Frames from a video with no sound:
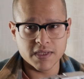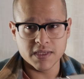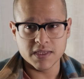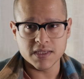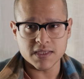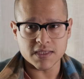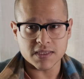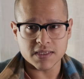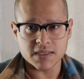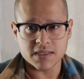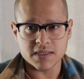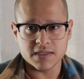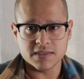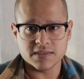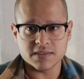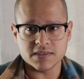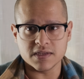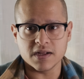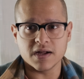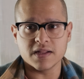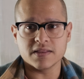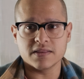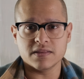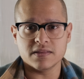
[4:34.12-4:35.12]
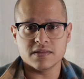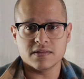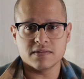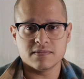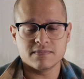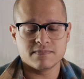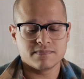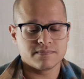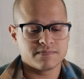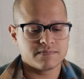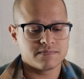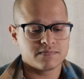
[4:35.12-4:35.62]
It
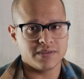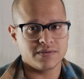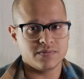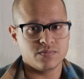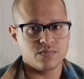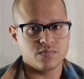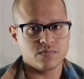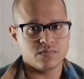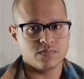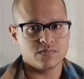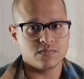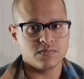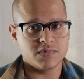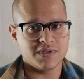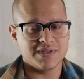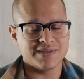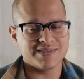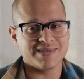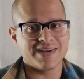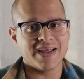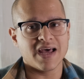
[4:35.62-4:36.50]
doesn't